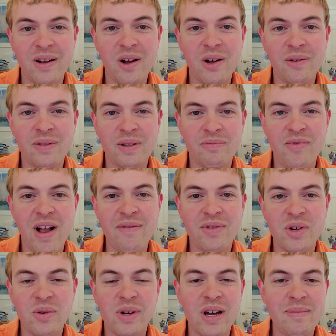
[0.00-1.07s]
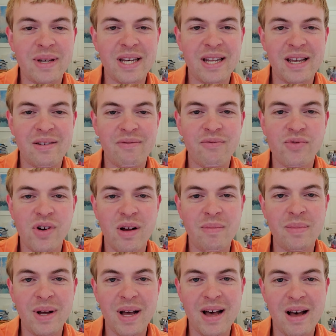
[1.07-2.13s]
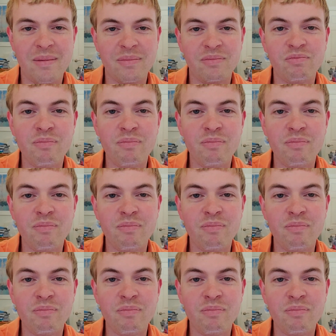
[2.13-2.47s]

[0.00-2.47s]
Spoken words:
all of the revenue coming in from